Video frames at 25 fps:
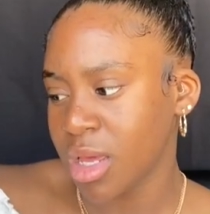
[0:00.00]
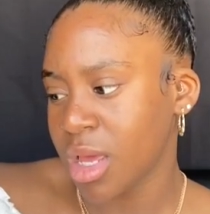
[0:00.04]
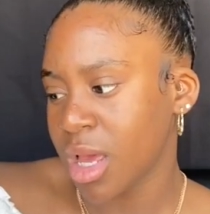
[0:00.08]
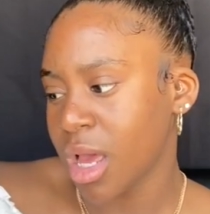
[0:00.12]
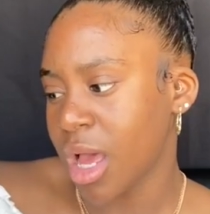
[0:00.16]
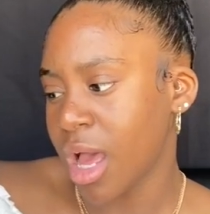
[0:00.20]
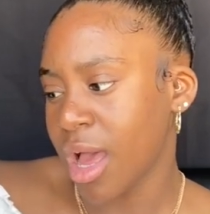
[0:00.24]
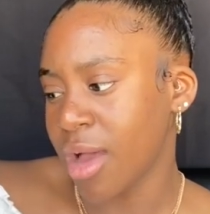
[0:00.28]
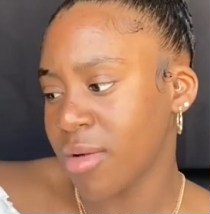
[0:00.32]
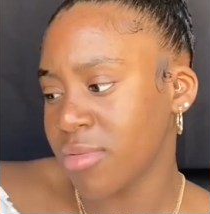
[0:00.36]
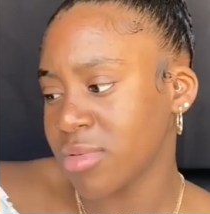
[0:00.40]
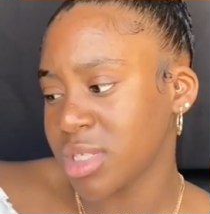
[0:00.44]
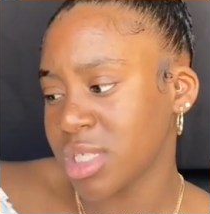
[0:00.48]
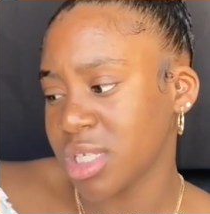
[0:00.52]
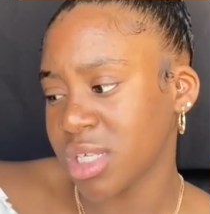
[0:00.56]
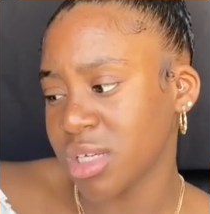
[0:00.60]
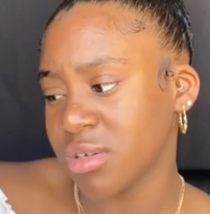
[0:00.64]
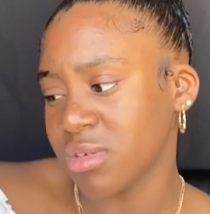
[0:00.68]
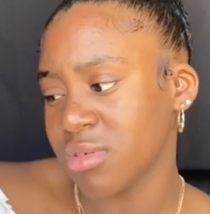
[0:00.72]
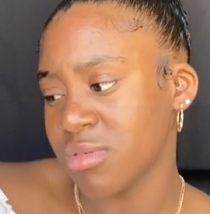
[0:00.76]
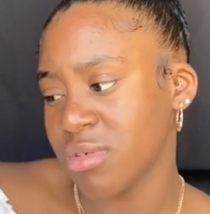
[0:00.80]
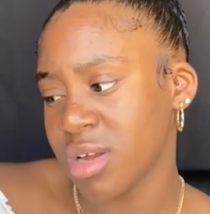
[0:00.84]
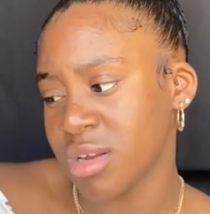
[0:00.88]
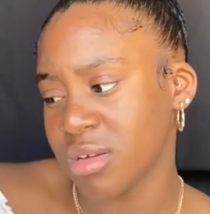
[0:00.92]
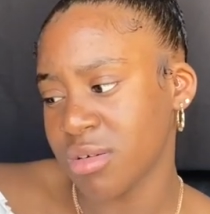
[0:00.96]
I went to El
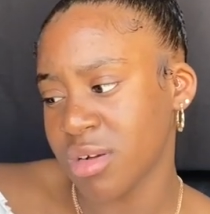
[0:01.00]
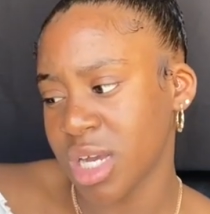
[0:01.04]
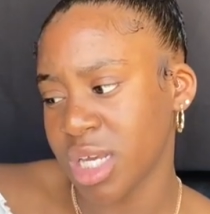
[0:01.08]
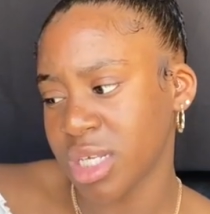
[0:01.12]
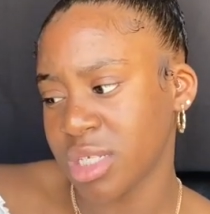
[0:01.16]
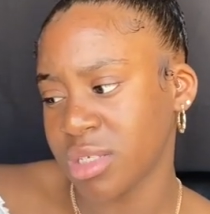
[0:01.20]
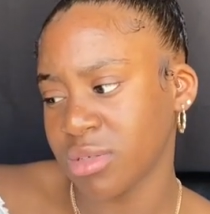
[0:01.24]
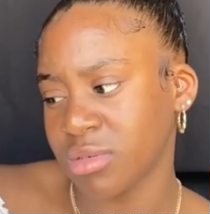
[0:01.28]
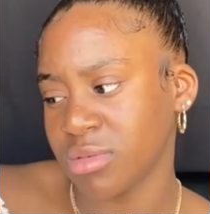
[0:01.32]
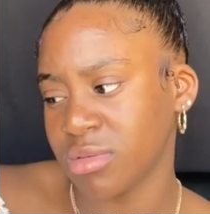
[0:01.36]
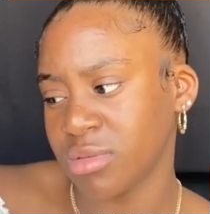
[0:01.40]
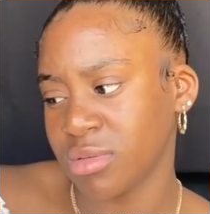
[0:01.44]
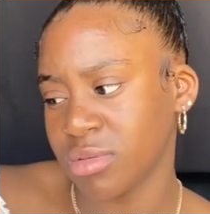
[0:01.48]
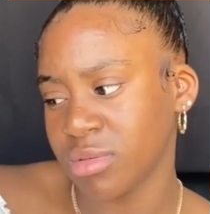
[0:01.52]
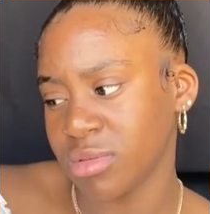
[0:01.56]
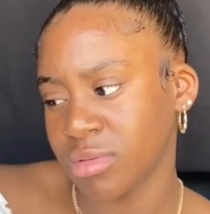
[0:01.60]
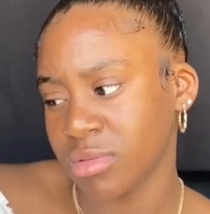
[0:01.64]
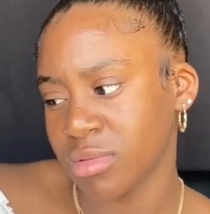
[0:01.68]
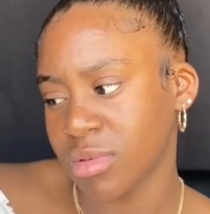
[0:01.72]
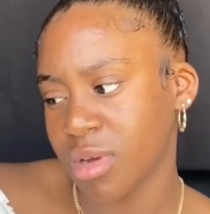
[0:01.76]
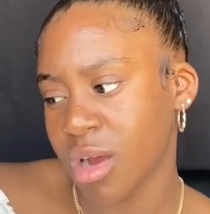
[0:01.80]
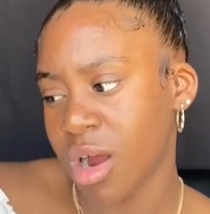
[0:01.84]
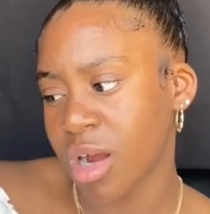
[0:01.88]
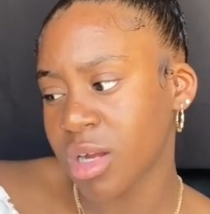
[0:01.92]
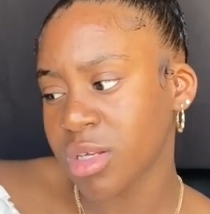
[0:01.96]
Dorado High School.
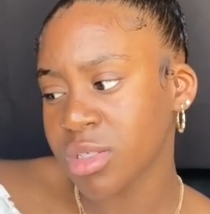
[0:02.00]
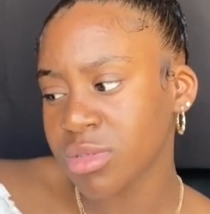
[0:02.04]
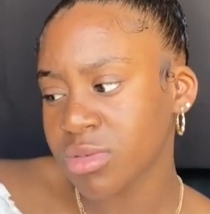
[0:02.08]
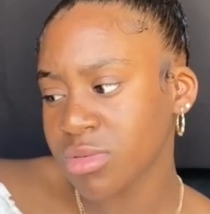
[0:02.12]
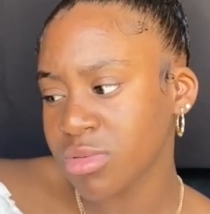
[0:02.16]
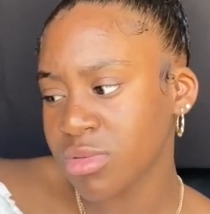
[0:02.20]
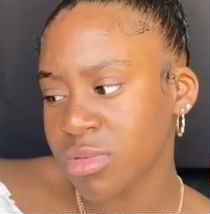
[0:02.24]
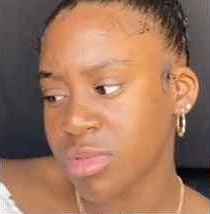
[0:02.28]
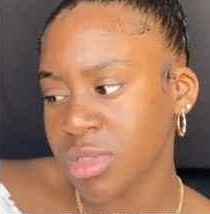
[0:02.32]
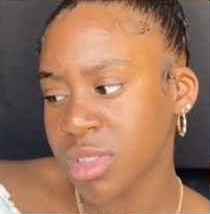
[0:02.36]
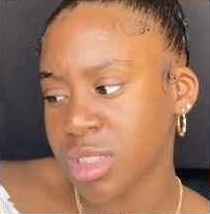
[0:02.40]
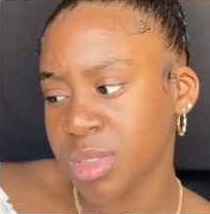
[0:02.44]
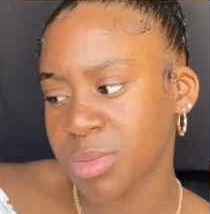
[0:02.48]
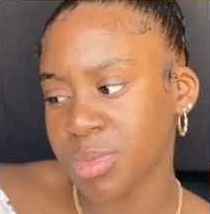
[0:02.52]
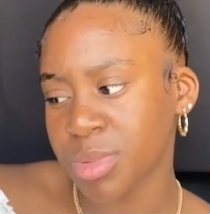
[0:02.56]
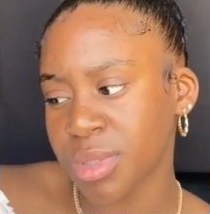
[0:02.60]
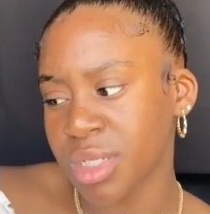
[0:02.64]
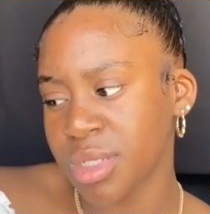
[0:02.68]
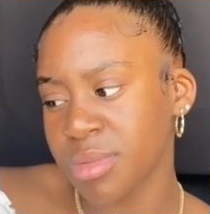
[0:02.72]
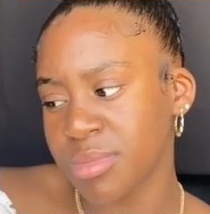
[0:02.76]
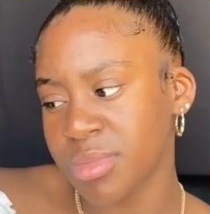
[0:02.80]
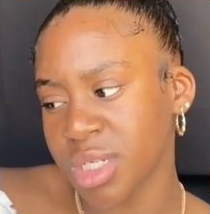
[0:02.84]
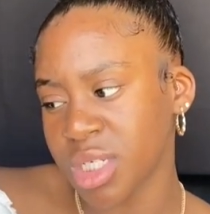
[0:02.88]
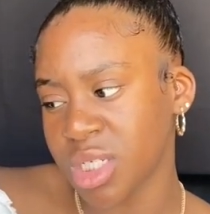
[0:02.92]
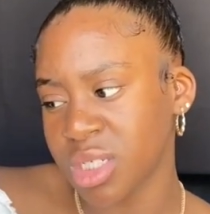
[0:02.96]
Our school is pretty
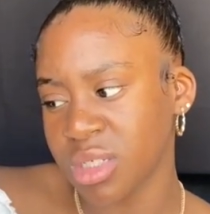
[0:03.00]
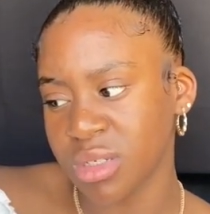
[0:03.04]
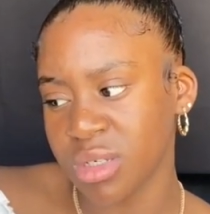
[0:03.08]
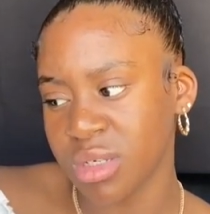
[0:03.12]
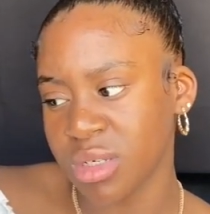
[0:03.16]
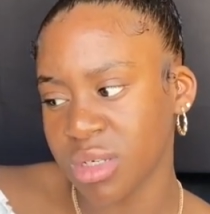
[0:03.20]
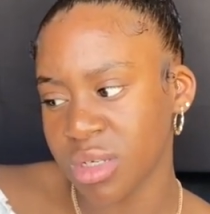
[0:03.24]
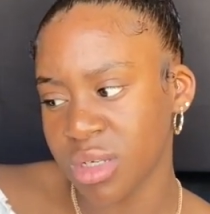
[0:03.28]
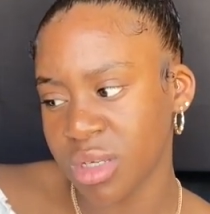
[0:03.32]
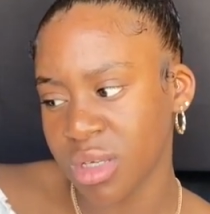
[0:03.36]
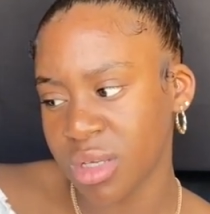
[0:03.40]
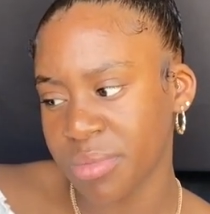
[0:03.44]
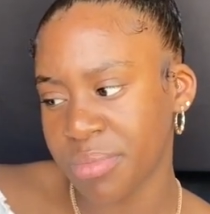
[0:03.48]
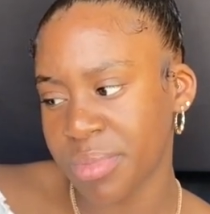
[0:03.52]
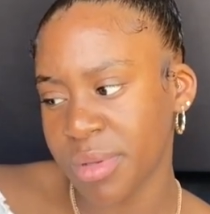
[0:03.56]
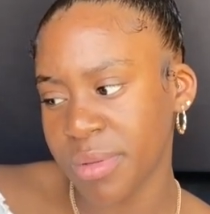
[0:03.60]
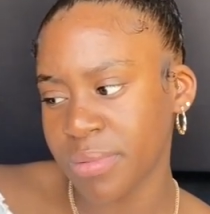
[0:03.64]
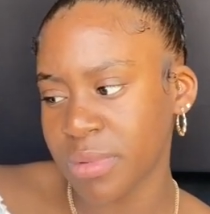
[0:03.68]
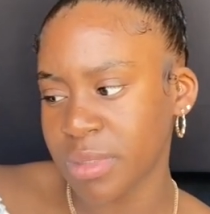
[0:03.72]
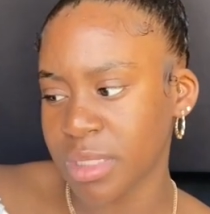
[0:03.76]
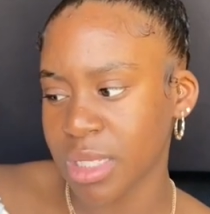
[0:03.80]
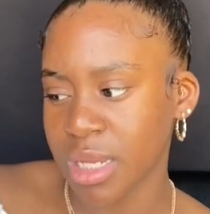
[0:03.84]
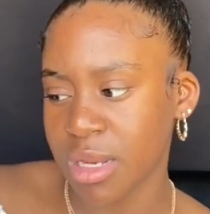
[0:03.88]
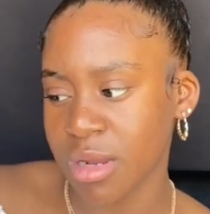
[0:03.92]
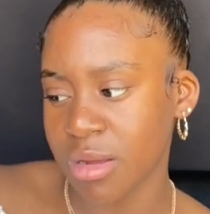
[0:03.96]
much good. People
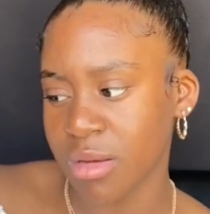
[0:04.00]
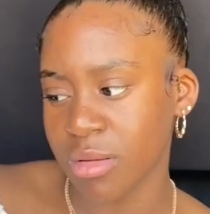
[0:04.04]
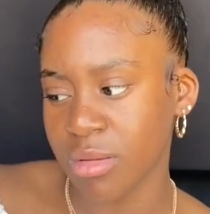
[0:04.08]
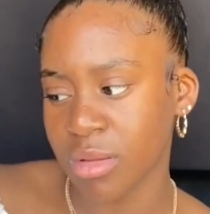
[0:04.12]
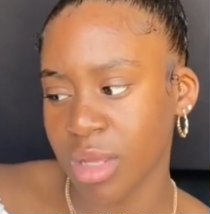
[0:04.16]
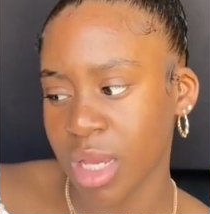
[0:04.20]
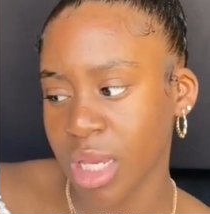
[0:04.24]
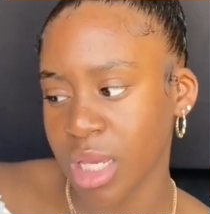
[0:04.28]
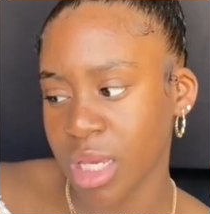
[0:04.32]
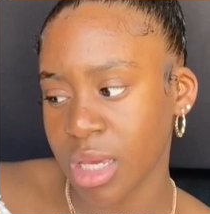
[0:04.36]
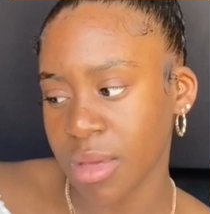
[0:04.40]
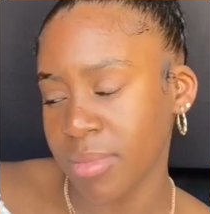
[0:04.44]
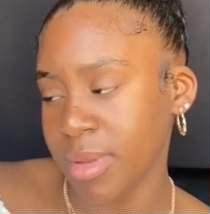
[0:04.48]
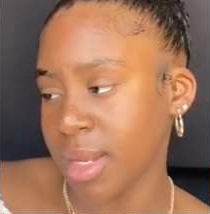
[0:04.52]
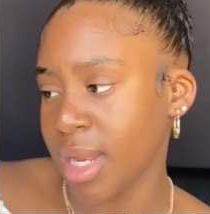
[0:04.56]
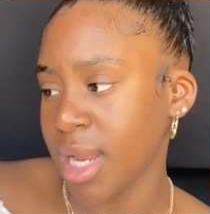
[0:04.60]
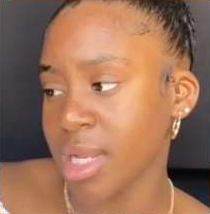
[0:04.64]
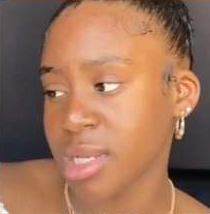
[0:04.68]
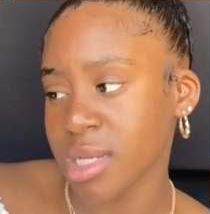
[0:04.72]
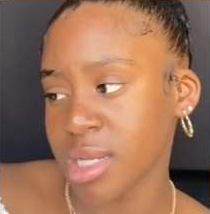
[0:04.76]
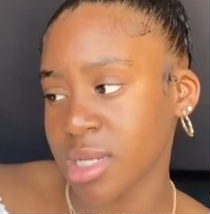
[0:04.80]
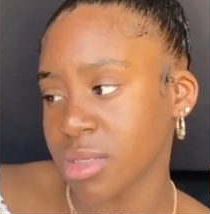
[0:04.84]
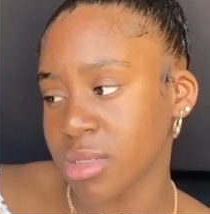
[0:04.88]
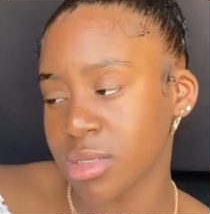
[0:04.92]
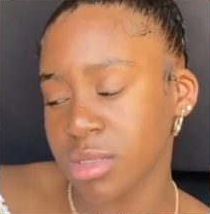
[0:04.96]
say they don't like it, but I
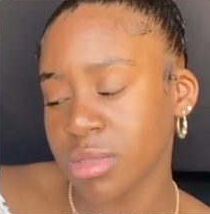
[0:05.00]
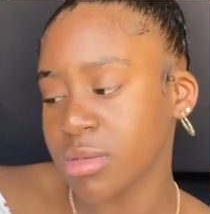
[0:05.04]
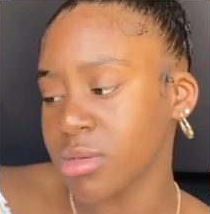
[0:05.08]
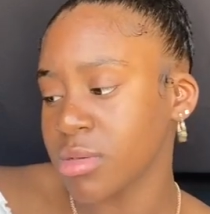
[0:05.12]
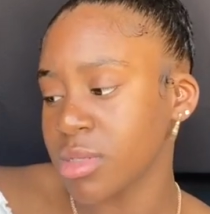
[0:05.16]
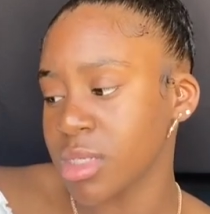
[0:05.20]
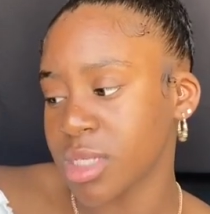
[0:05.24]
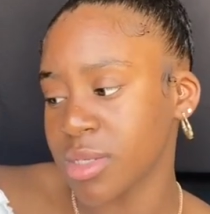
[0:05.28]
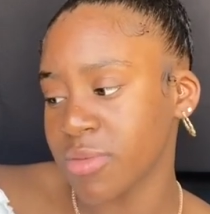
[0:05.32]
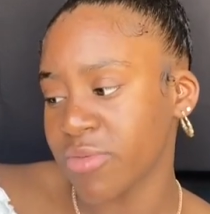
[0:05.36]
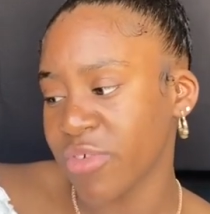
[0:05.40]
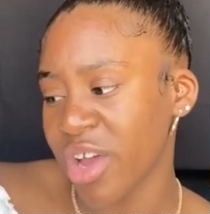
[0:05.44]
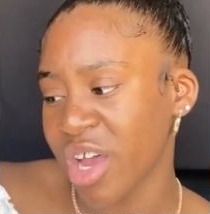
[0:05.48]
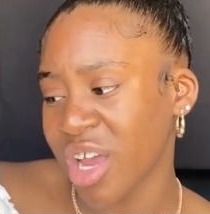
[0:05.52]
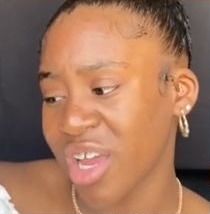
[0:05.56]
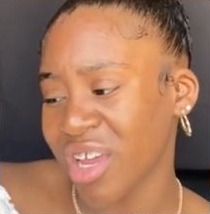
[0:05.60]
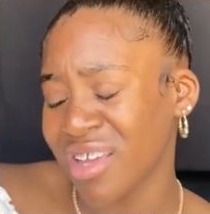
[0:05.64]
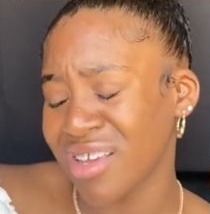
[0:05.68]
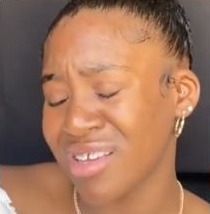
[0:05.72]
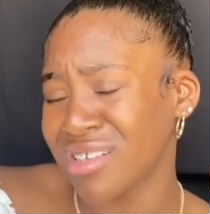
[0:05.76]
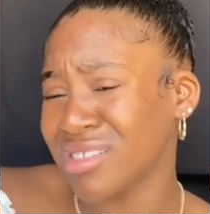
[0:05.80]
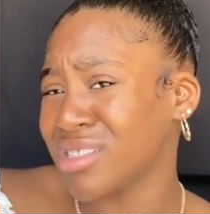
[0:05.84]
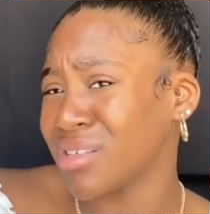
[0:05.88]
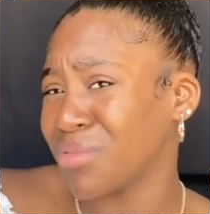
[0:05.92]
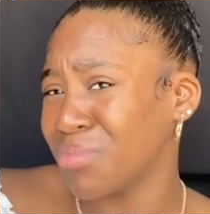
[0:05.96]
think the school is fine.
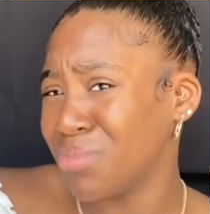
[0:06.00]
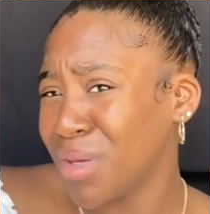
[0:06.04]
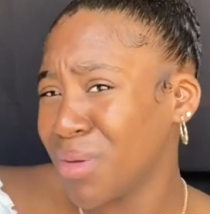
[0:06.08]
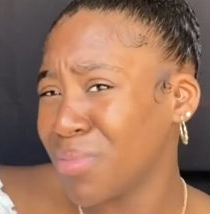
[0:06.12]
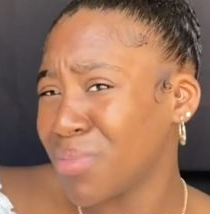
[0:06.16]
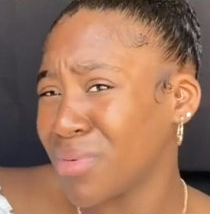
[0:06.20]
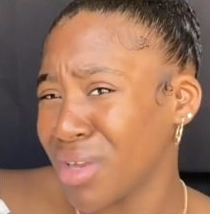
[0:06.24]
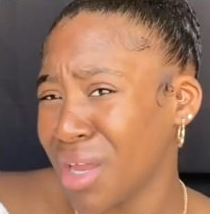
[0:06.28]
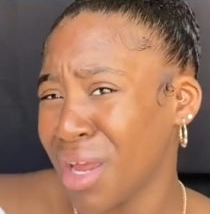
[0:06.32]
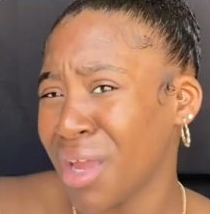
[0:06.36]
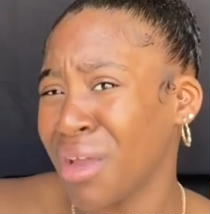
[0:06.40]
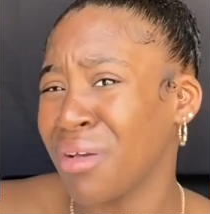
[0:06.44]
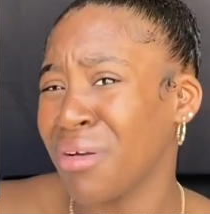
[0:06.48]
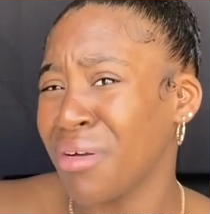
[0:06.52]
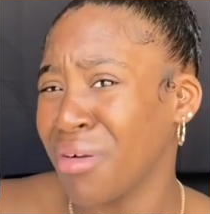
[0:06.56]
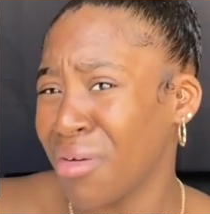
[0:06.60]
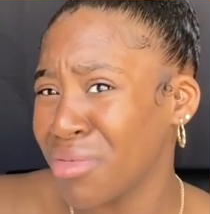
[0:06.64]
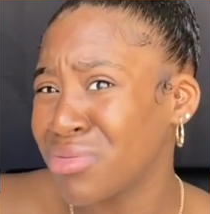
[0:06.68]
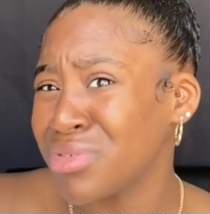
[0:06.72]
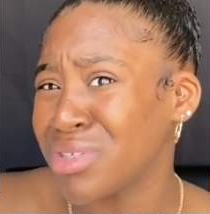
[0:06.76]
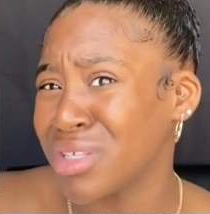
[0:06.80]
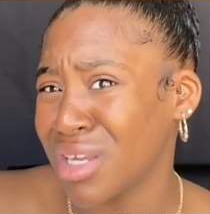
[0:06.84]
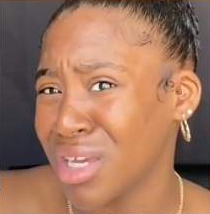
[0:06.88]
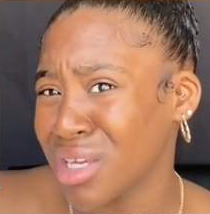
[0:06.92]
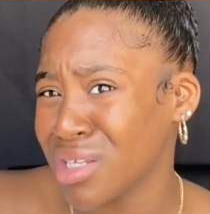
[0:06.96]
It's the people that go
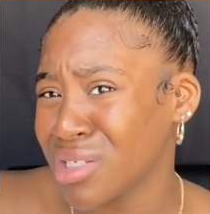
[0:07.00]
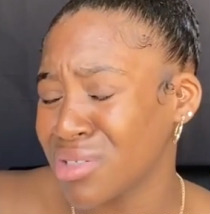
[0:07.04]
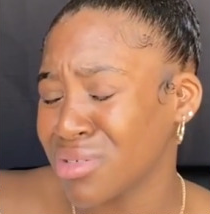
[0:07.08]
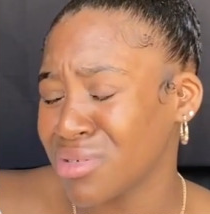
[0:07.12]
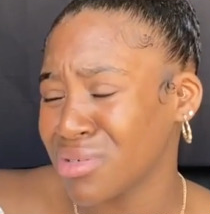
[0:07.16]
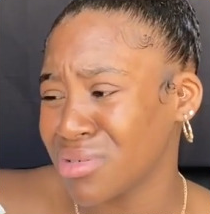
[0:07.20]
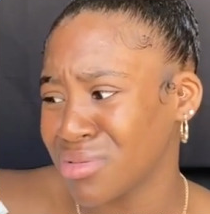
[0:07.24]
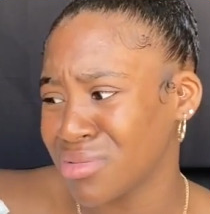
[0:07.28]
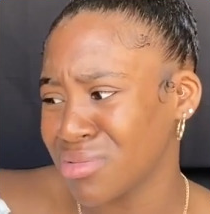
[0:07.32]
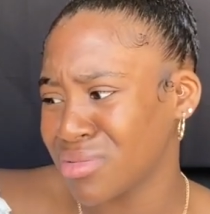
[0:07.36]
to that school.